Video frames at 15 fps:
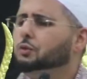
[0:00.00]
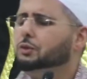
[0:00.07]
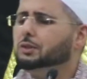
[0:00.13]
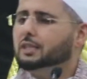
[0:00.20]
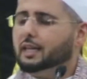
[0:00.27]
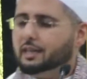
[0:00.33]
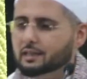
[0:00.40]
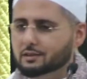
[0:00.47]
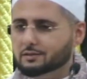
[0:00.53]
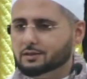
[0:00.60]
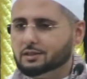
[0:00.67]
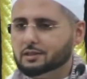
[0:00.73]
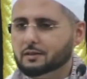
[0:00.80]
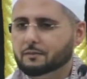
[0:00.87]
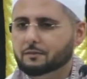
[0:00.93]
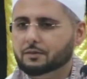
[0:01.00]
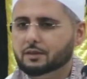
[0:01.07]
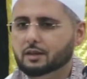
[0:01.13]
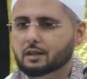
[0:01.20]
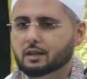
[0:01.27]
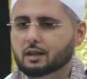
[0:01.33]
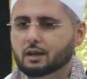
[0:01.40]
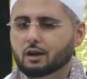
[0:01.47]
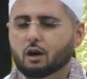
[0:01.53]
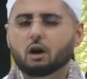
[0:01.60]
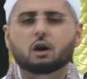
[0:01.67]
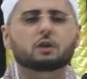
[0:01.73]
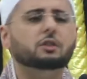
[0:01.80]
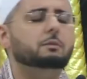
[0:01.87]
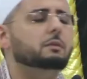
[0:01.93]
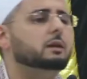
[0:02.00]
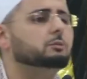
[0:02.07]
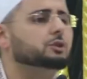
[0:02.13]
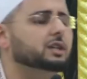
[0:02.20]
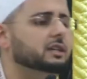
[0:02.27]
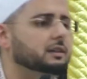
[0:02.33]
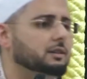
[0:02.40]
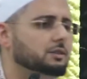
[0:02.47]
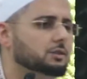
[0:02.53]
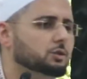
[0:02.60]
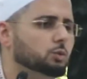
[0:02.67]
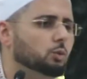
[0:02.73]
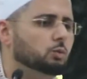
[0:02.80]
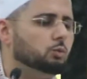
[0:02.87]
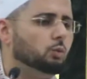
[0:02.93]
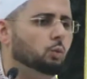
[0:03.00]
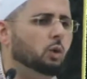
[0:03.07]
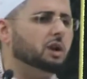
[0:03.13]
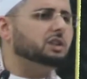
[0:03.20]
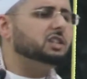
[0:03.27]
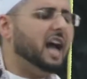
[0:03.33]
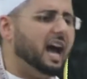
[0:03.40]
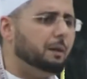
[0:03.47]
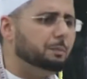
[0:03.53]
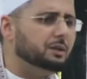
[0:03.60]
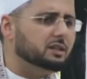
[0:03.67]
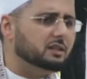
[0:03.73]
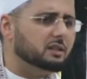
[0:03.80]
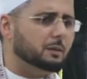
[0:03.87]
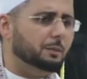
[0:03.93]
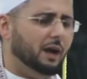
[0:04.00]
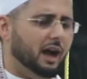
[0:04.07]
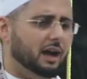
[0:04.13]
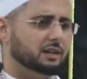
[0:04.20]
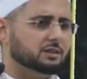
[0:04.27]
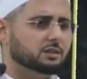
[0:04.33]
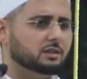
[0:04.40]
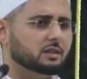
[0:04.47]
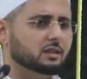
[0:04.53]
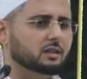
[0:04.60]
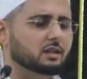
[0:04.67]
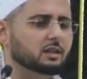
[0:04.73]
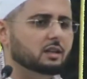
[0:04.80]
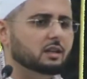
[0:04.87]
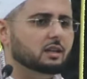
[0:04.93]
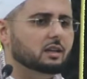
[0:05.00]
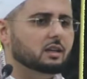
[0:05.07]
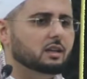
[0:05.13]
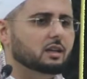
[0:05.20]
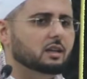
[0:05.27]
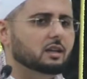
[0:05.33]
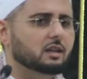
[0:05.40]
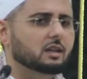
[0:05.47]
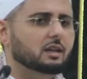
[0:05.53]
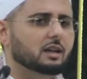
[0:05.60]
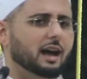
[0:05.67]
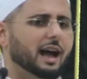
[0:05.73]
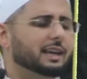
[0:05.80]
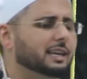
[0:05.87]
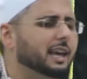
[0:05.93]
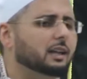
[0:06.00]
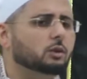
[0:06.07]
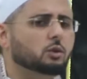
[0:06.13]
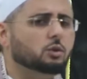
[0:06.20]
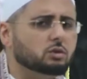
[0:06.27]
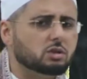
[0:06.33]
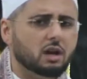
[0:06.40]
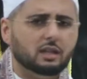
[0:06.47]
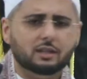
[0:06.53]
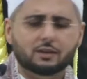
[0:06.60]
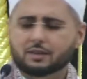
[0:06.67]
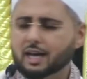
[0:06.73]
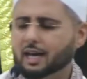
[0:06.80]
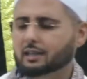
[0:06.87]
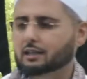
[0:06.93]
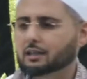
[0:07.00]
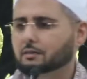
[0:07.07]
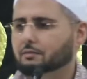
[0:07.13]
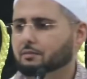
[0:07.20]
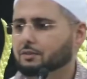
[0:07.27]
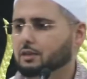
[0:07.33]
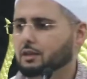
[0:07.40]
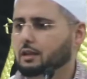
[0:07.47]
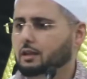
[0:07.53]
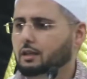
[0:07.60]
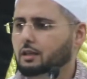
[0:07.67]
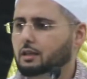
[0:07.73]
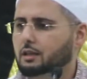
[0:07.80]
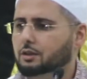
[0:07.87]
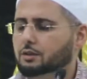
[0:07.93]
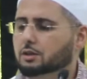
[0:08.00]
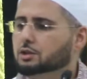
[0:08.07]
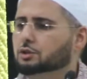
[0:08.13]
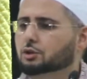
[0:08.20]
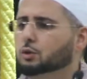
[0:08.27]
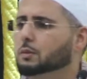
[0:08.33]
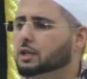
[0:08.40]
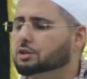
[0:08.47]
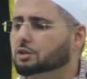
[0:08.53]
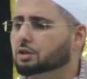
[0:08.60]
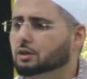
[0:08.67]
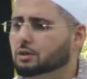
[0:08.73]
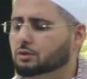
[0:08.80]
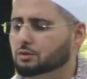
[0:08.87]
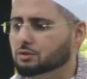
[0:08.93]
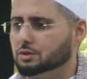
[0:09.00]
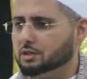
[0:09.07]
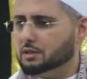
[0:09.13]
days, all the memories, what has happened in the past. I can't lose all of that. There's too much to lose.